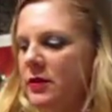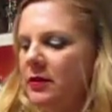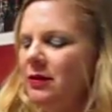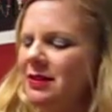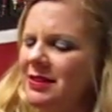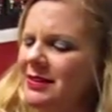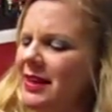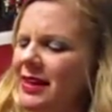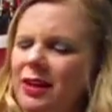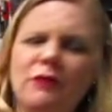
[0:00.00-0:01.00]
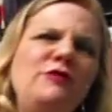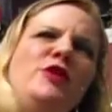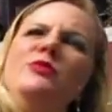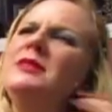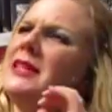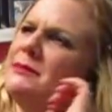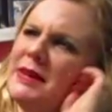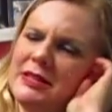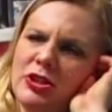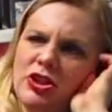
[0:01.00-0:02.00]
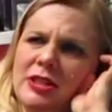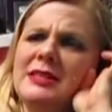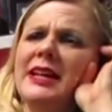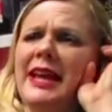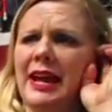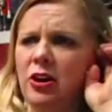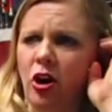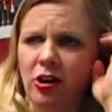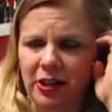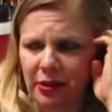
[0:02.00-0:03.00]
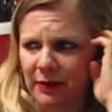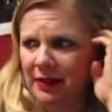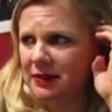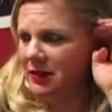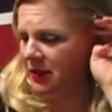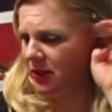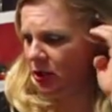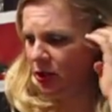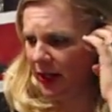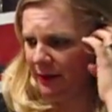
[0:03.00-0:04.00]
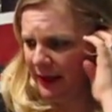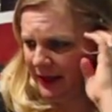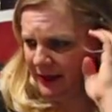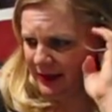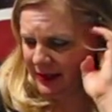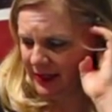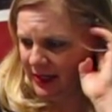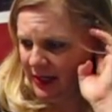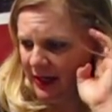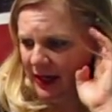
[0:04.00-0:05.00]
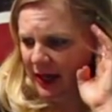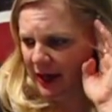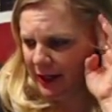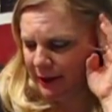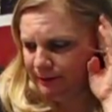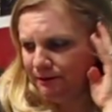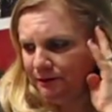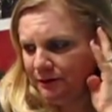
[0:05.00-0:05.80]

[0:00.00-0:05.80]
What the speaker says: So this is like confusing messages. Again, arguments, disagreements, over